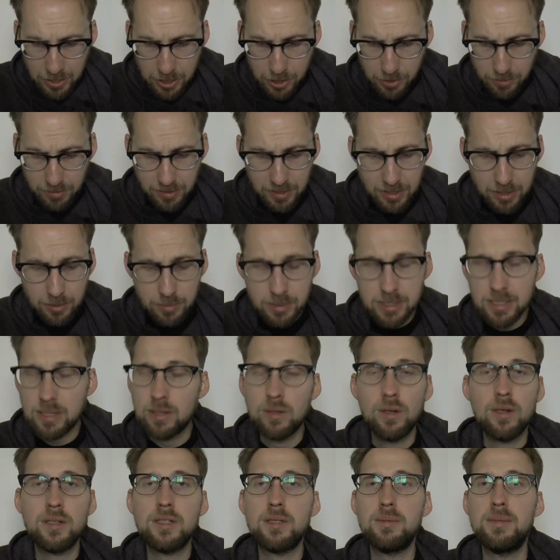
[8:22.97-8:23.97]
So I think there is a
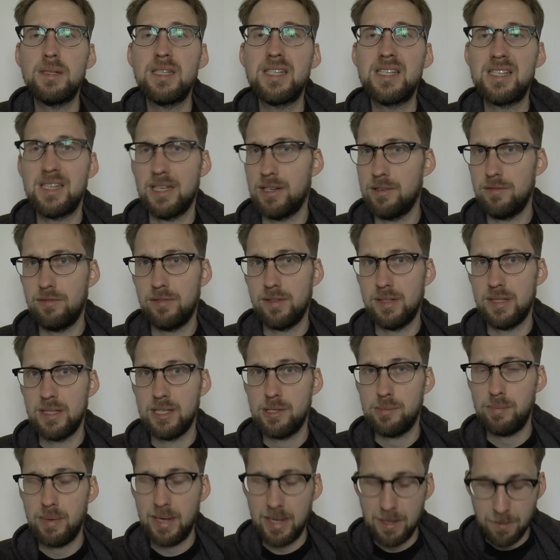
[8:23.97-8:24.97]
lot to be said for
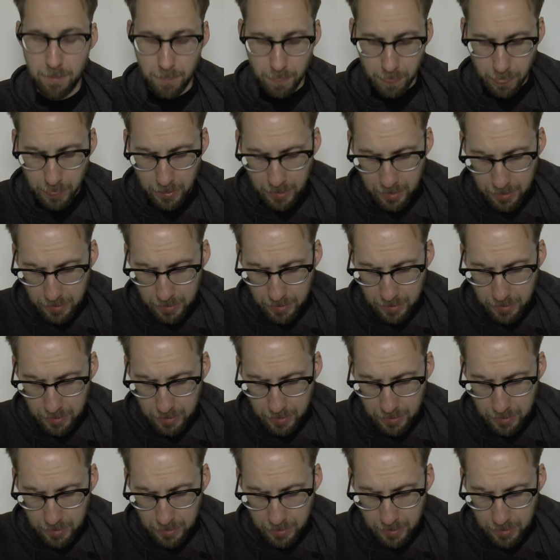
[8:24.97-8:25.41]
this pen.